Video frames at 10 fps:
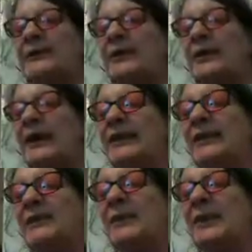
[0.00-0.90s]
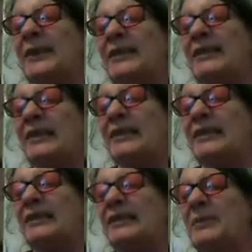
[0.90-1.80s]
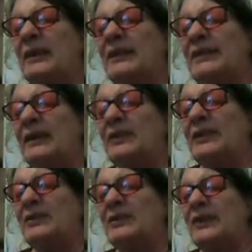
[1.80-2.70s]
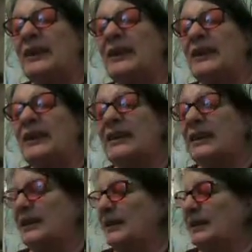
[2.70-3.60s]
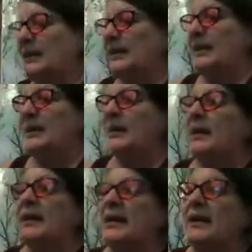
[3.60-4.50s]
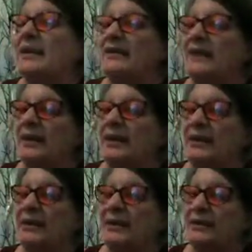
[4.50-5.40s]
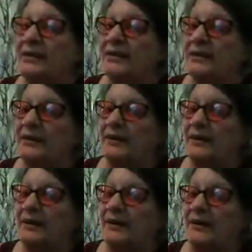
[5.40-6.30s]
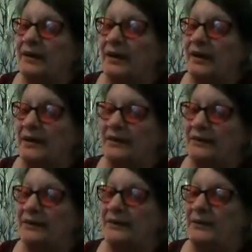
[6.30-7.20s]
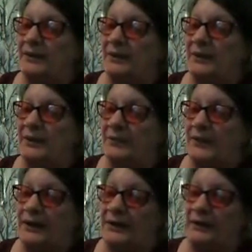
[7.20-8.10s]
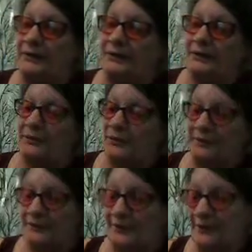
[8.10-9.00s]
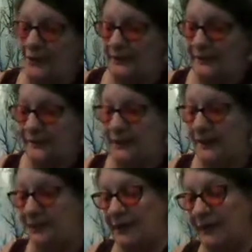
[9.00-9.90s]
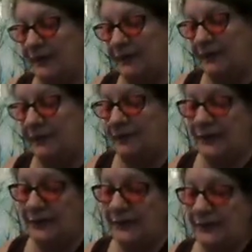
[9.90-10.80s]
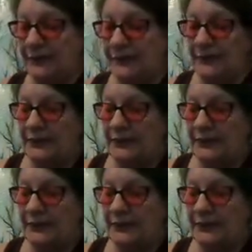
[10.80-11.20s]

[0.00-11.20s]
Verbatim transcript: So that'd be easy. This is by Silvestri. And, uh, I can glue him back on there with some hot glue. I have a hot glue gun.